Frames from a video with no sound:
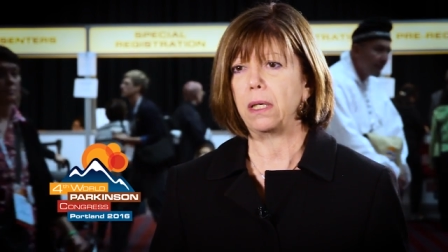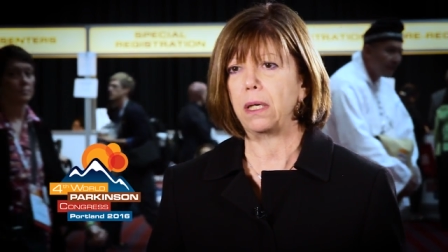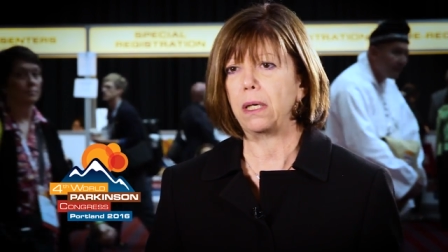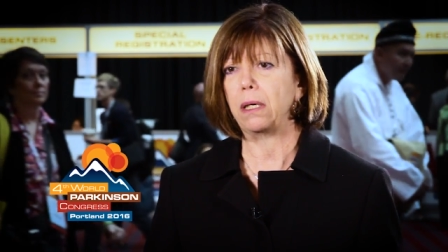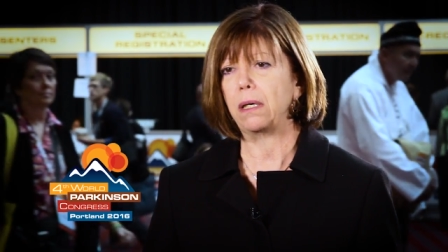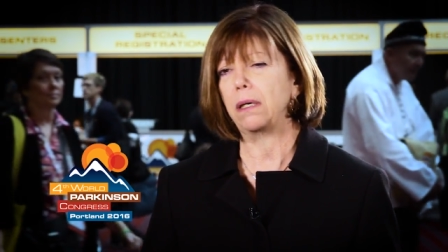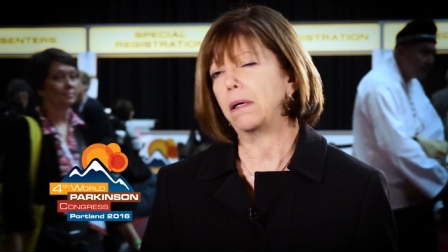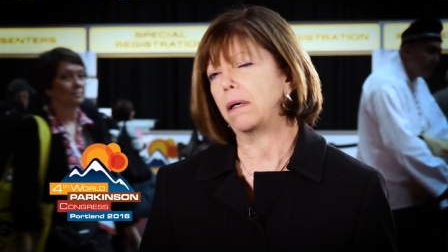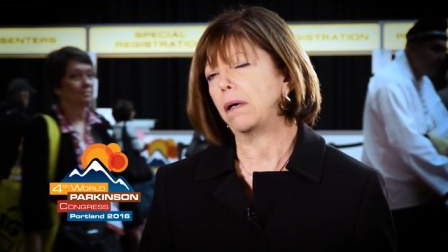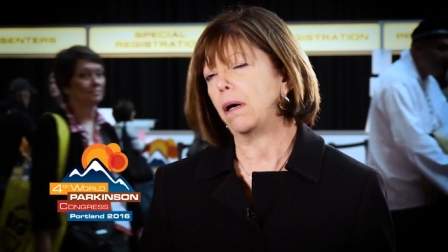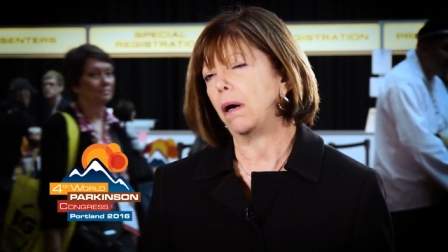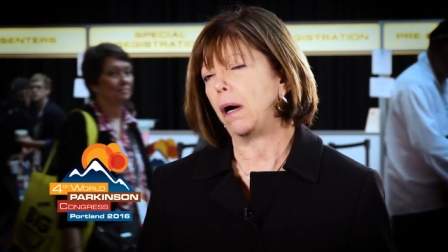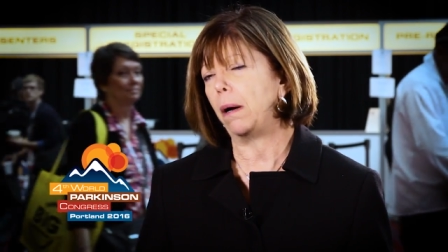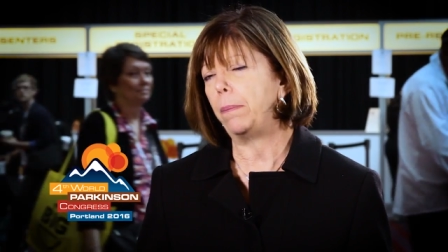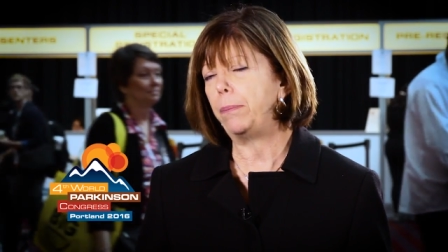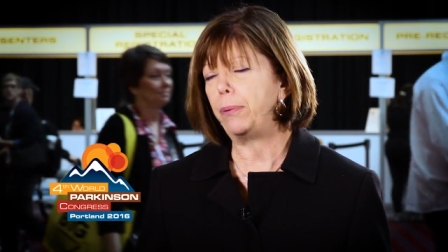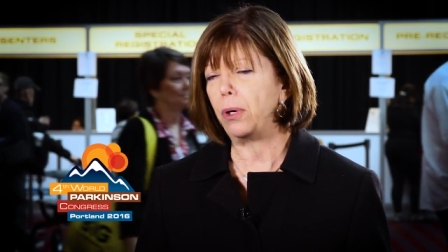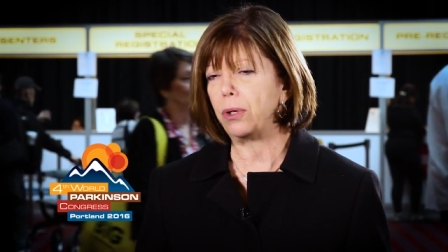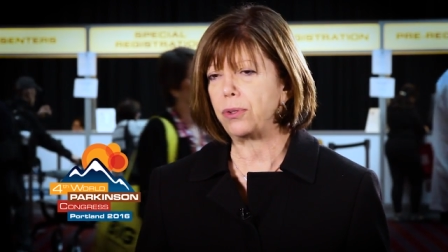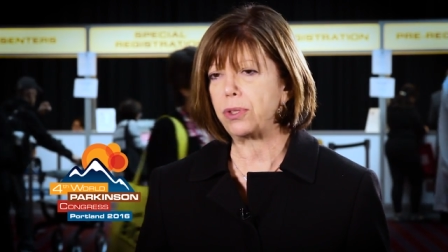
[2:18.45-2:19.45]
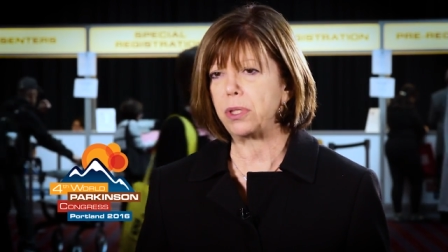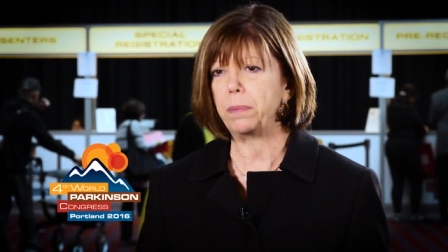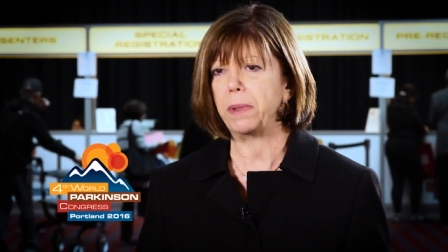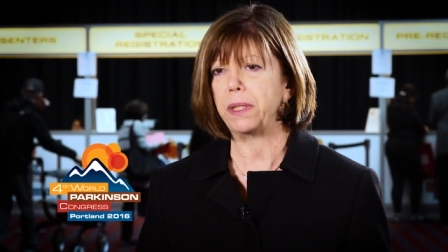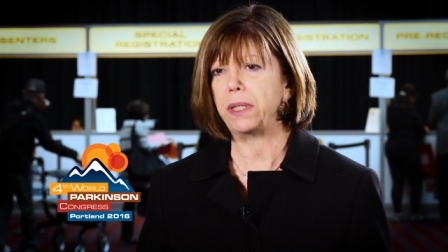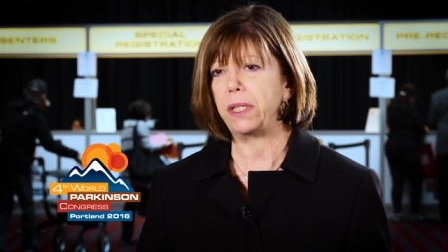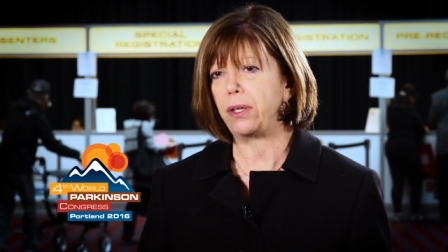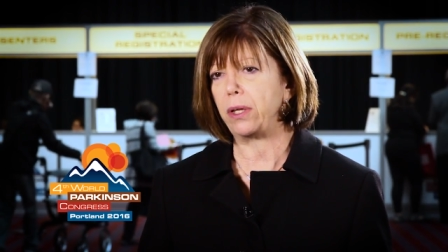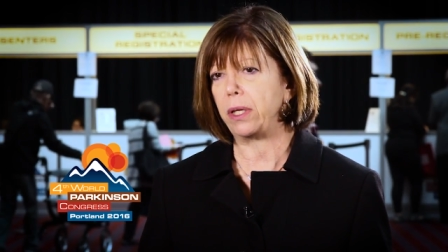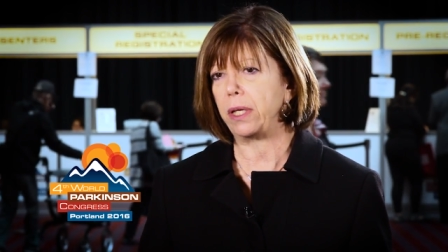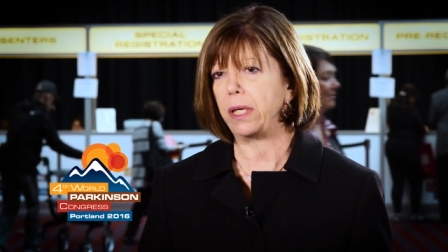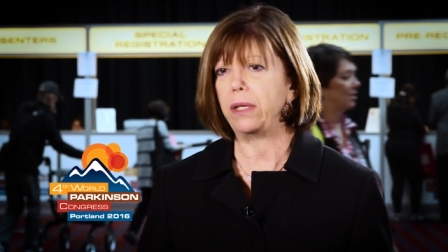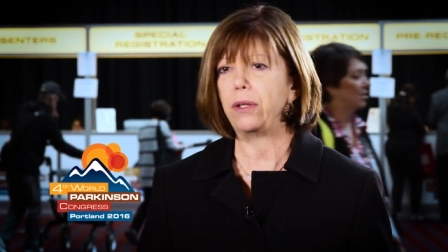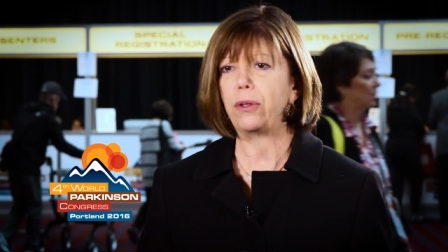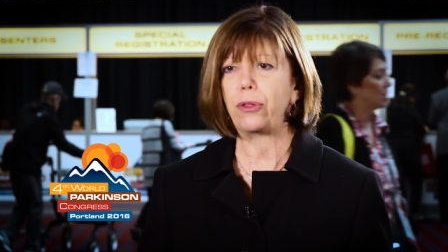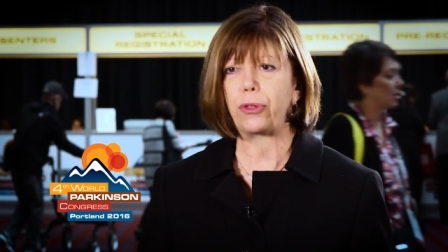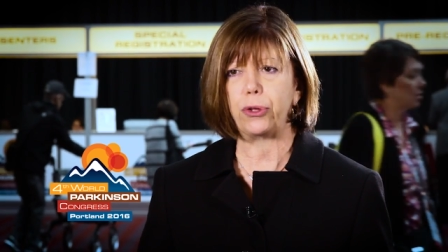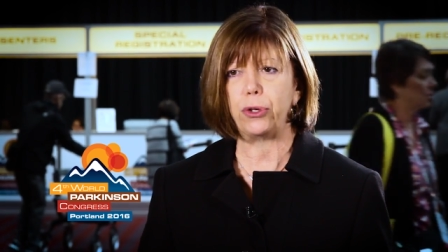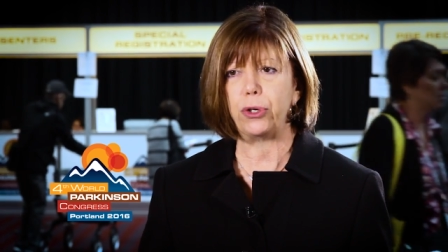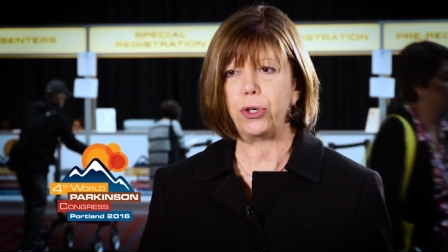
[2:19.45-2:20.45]
uh, approximately in
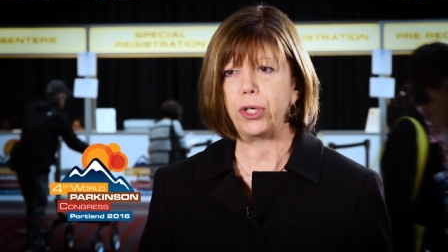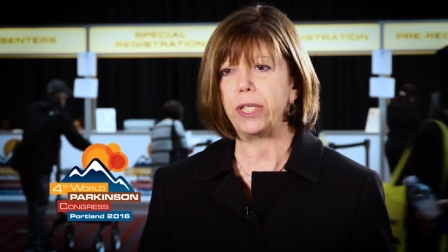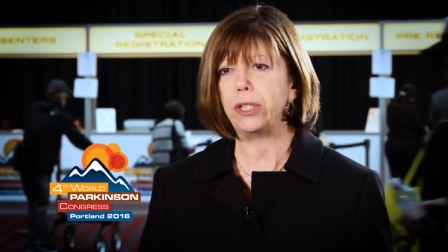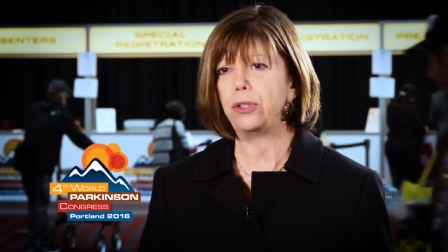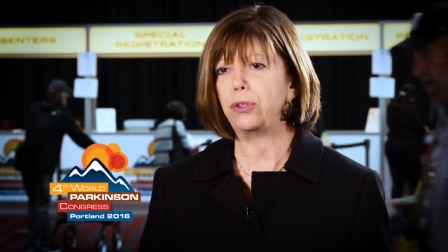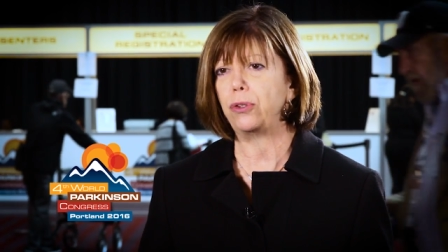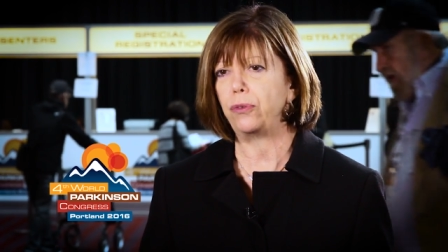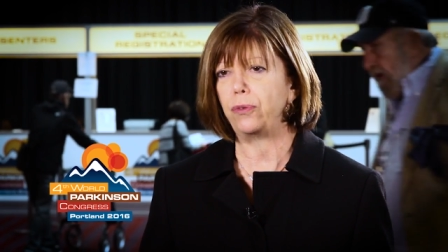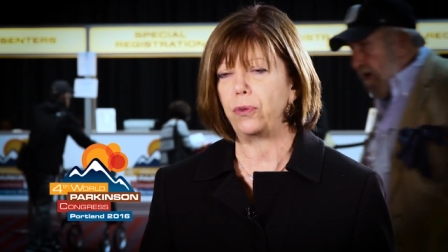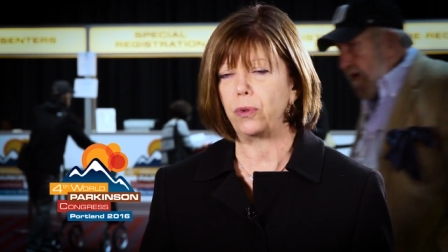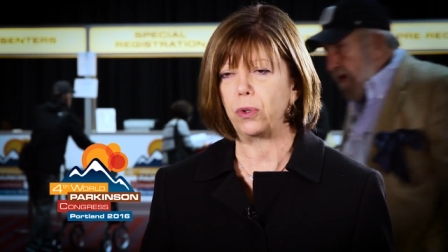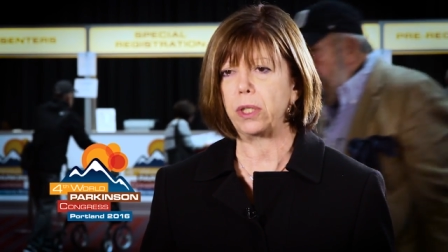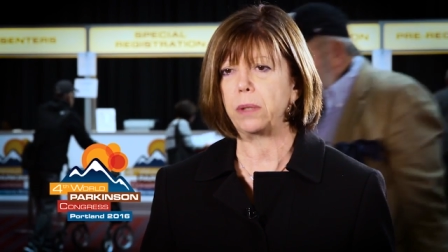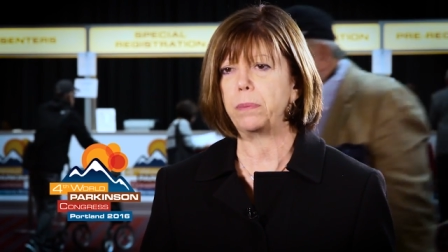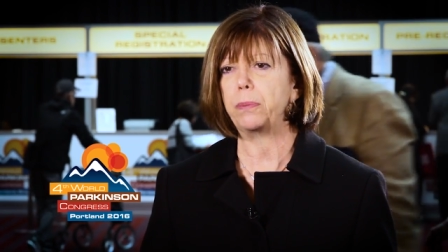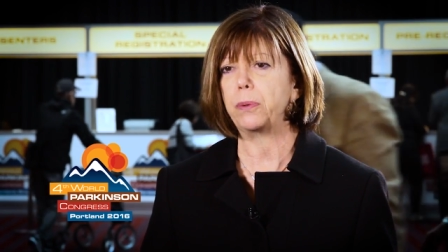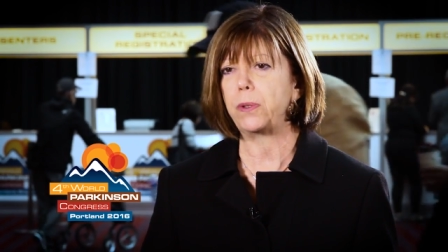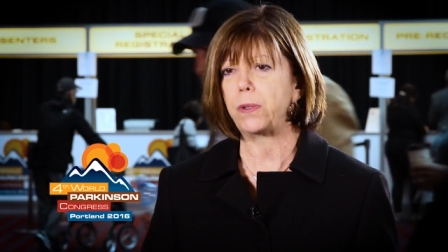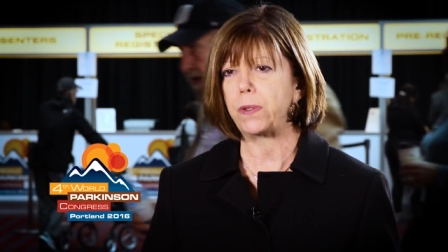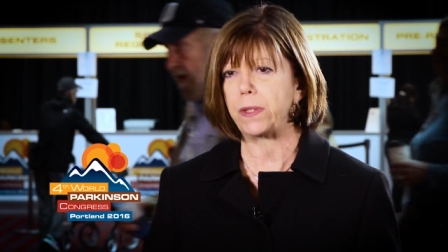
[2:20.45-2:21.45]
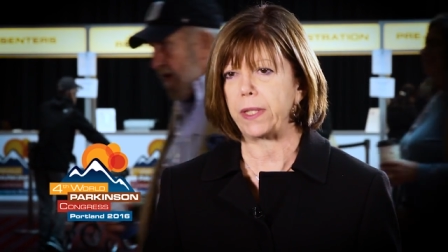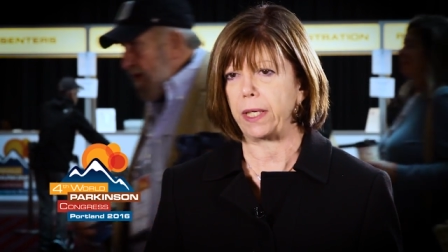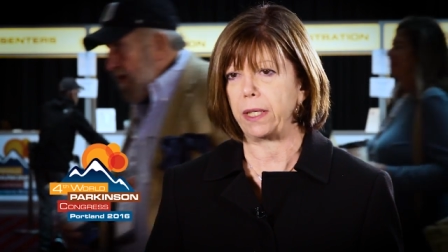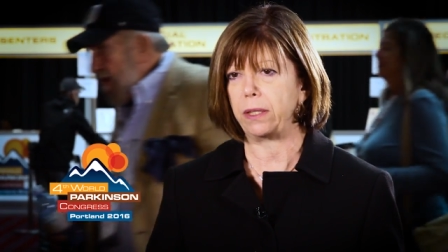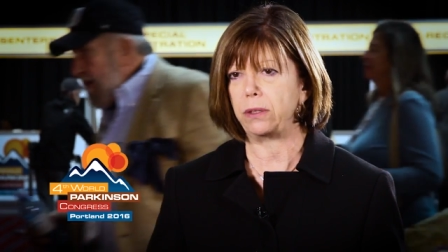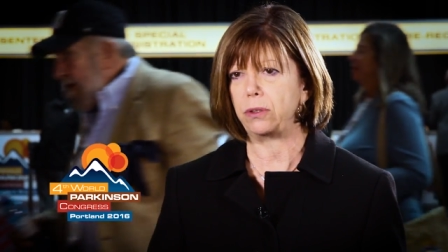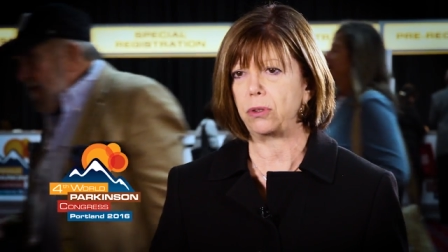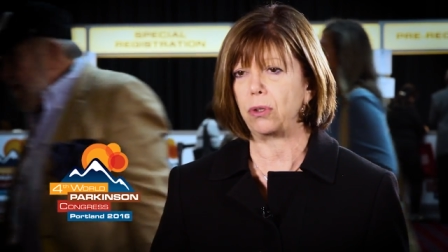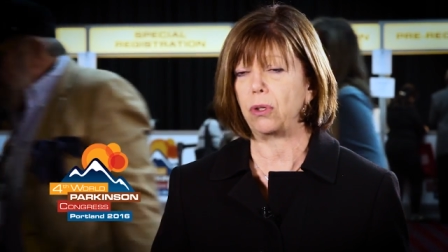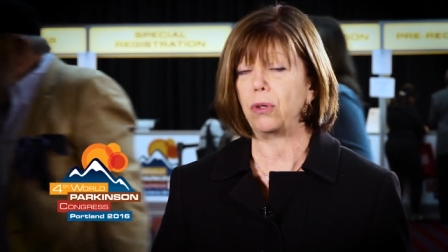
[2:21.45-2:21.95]
30 to 40 percent